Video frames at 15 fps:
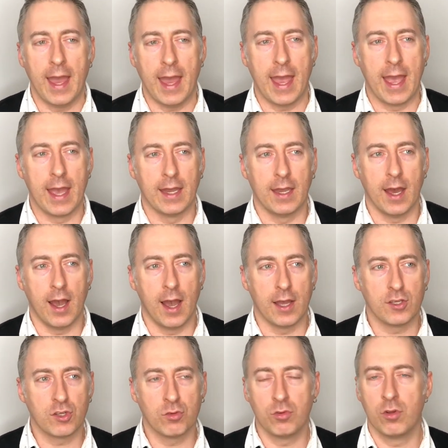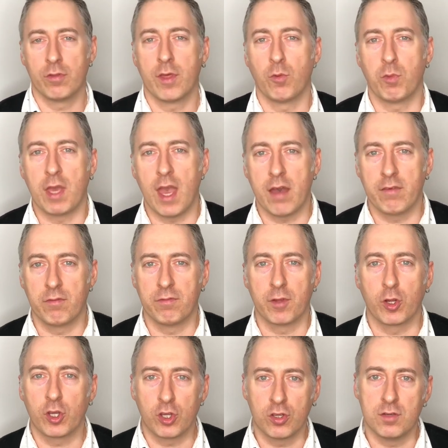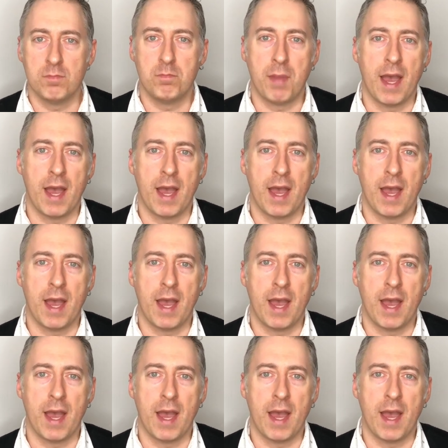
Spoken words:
And I don't know that we have a very good